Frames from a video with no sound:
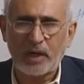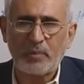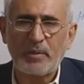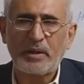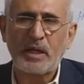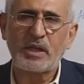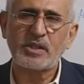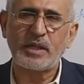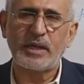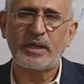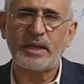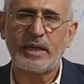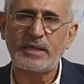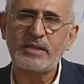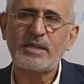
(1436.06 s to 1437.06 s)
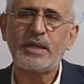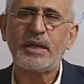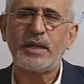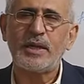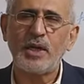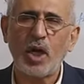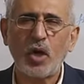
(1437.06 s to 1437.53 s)
carbon dioxide
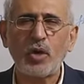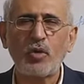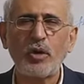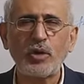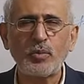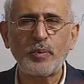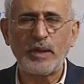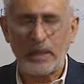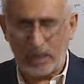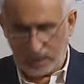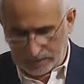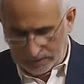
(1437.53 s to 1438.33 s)
gas now going to be